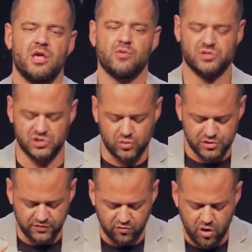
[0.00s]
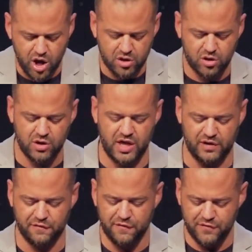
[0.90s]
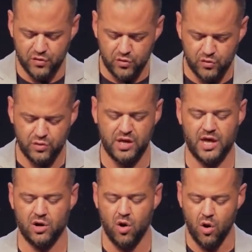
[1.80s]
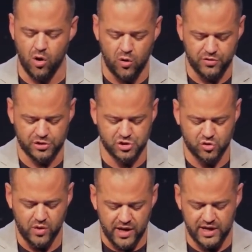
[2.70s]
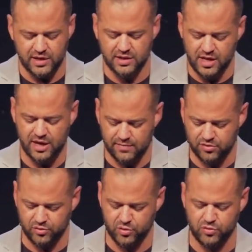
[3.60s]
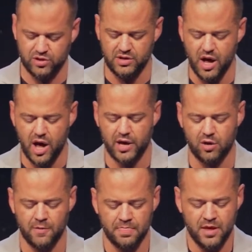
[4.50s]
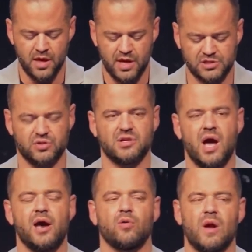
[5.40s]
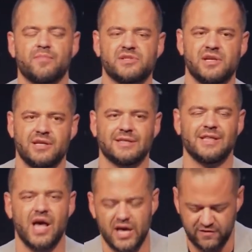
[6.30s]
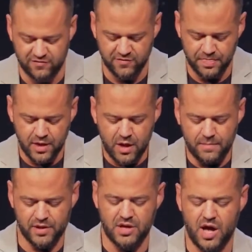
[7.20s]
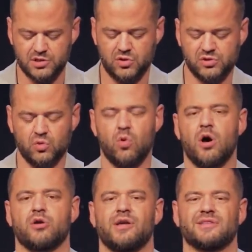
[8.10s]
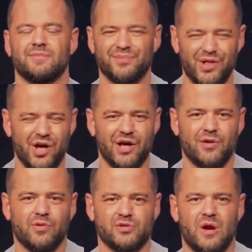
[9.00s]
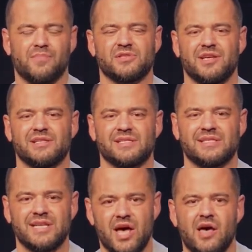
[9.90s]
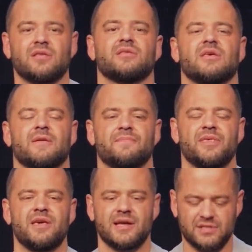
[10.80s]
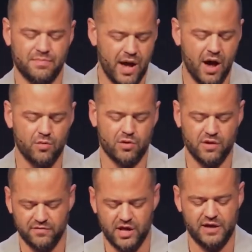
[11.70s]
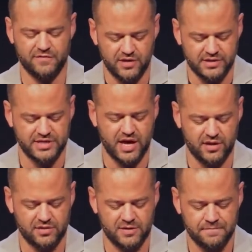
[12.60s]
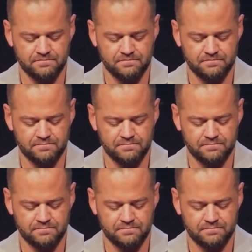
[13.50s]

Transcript: It was a source of water and food, and all the trade came through the Nile. And so the Nile represented life, but God turns the water into blood, which represents death. He has the power of life and death.